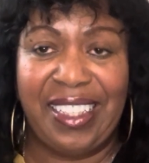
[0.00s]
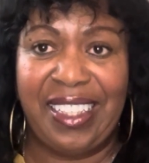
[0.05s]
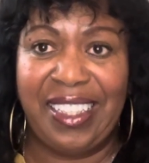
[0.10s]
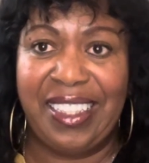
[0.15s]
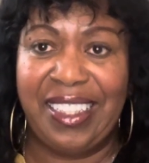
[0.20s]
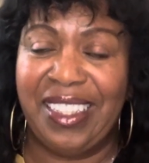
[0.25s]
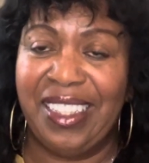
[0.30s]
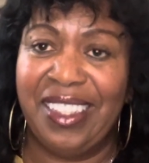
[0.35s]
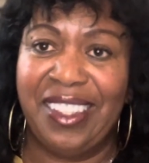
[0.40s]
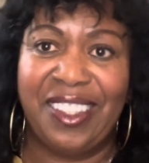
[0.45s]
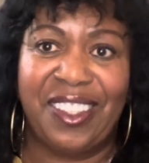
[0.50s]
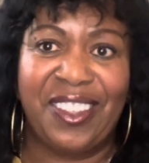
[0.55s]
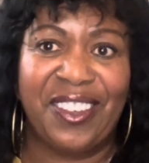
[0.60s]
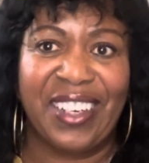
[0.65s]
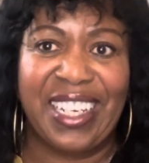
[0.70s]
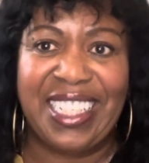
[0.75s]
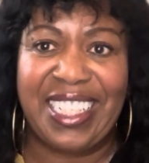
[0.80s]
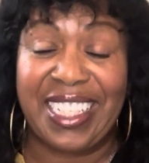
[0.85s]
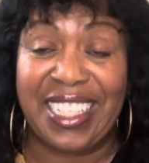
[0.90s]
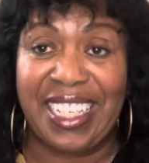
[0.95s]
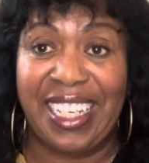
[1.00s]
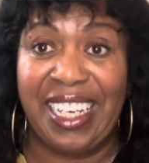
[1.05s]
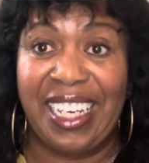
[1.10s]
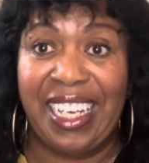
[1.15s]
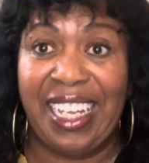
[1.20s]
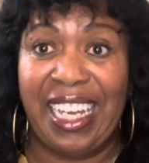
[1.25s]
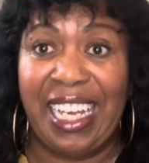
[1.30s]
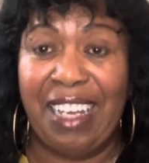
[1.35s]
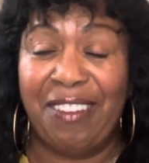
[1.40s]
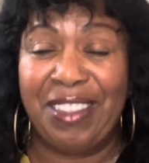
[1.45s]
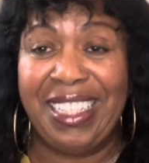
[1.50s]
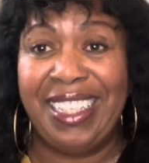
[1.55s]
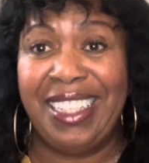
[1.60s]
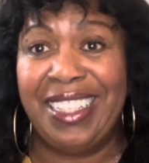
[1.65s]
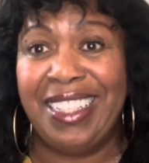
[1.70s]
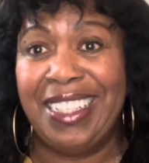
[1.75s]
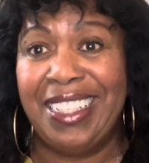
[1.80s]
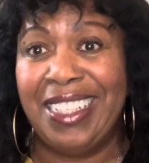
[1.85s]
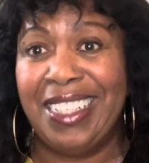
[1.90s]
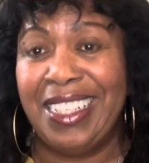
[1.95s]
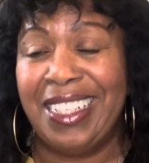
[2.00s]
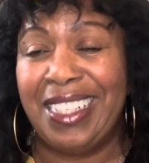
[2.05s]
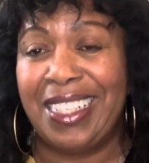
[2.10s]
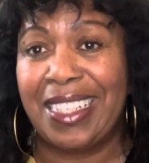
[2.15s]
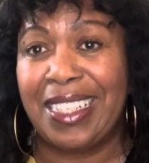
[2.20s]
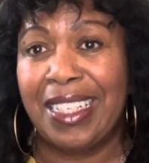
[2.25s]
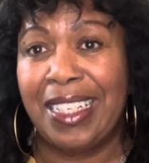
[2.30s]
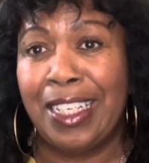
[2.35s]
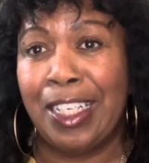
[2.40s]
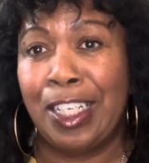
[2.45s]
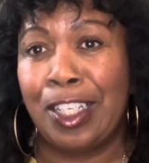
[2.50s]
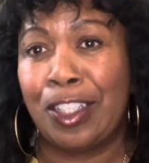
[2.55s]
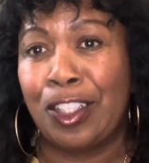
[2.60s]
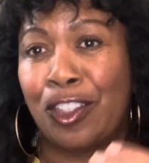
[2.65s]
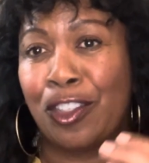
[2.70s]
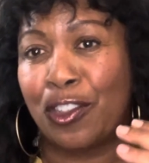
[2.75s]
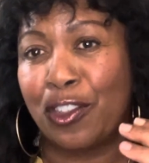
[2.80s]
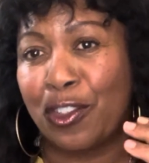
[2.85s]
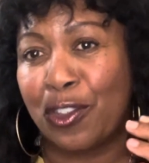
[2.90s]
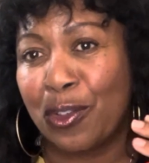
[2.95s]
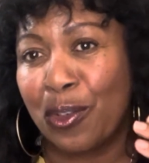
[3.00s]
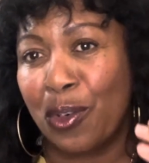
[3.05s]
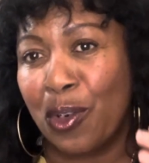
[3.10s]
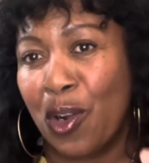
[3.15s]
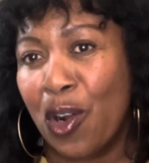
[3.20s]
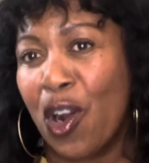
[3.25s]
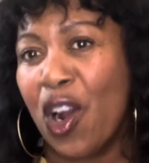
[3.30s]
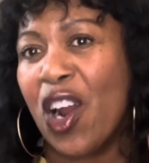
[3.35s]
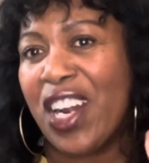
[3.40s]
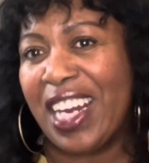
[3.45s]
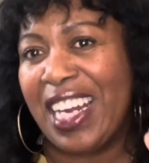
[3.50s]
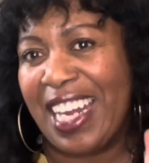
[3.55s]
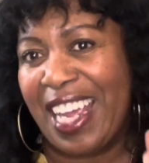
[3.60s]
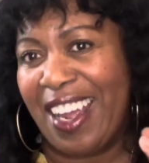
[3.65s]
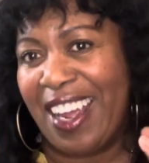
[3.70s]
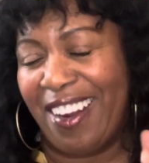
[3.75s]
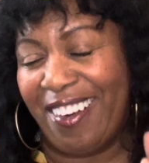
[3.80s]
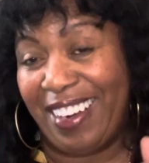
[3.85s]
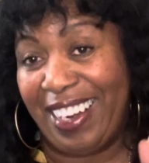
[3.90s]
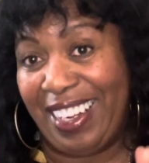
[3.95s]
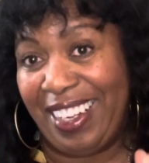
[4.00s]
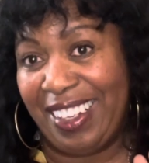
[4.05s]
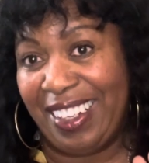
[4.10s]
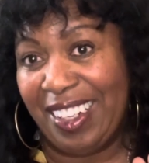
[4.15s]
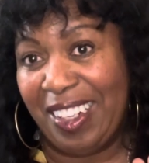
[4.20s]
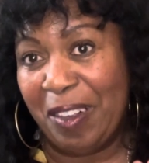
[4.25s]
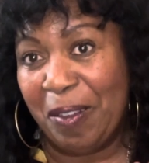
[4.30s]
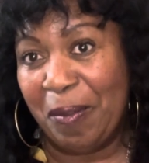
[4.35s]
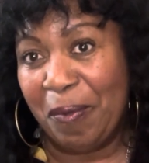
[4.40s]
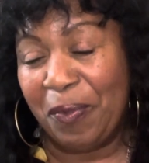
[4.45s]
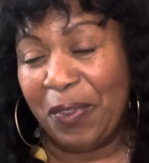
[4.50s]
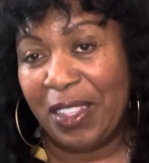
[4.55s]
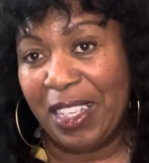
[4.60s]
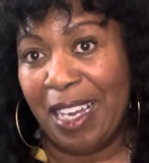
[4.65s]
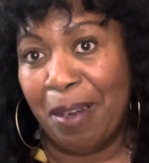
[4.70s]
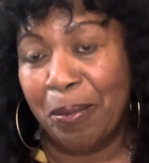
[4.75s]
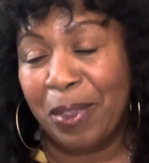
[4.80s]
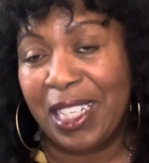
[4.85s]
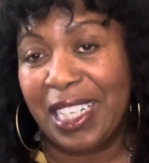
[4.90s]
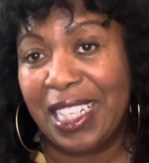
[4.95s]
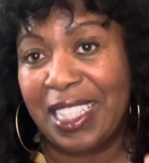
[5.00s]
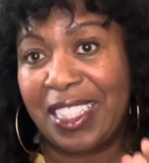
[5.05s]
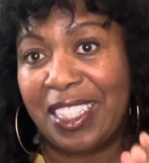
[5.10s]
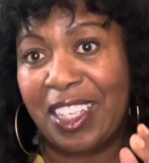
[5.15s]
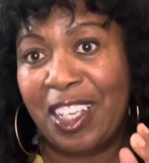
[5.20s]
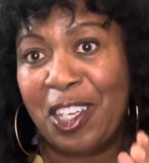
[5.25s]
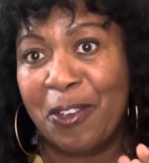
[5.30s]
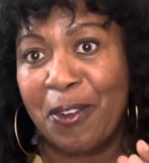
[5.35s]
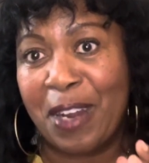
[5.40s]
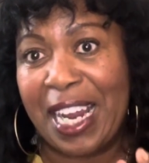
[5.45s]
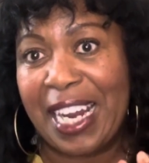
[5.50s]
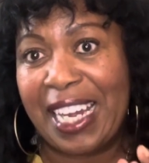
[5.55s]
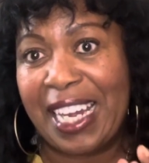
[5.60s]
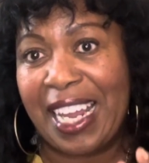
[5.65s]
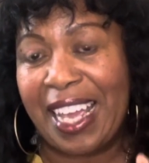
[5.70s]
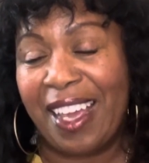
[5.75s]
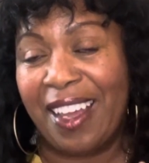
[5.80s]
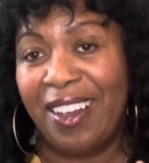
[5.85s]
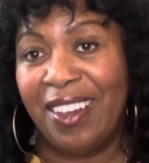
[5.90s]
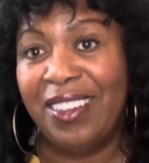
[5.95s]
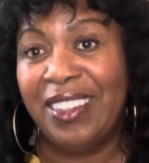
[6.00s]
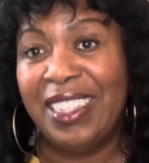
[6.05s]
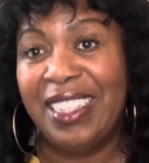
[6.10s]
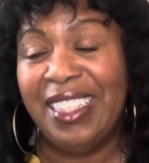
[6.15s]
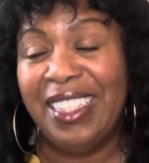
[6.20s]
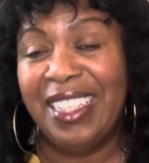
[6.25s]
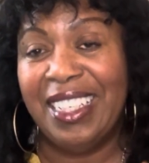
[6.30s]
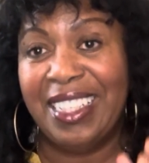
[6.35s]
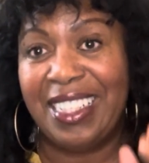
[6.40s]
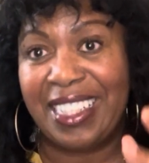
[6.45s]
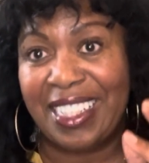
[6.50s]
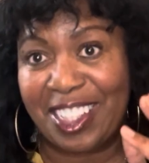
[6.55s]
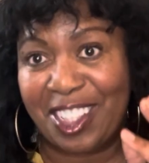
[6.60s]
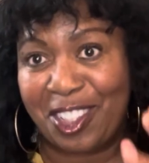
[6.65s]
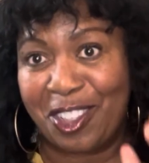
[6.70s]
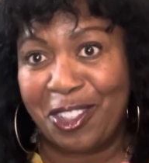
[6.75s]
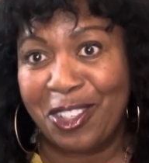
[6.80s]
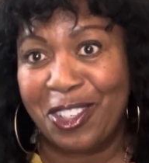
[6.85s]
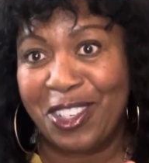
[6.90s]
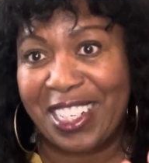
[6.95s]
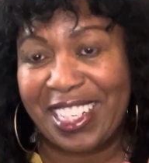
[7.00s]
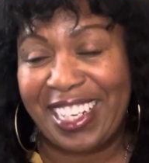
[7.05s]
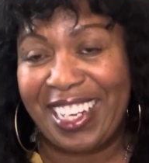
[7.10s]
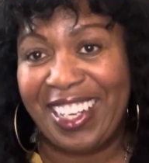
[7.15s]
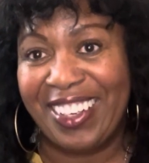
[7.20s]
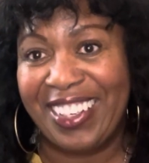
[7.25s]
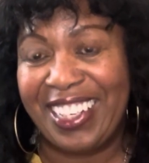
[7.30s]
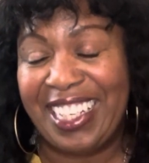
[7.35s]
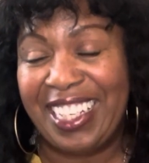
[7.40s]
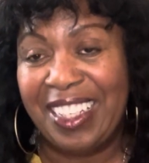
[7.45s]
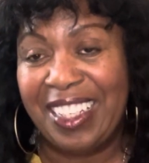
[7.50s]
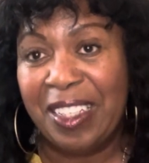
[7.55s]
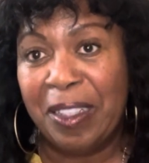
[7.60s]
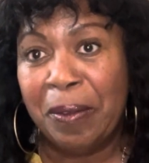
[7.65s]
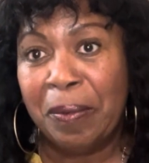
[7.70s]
Good gracious alive. It is extraordinary. I'm going to tell you right now, it's extraordinary.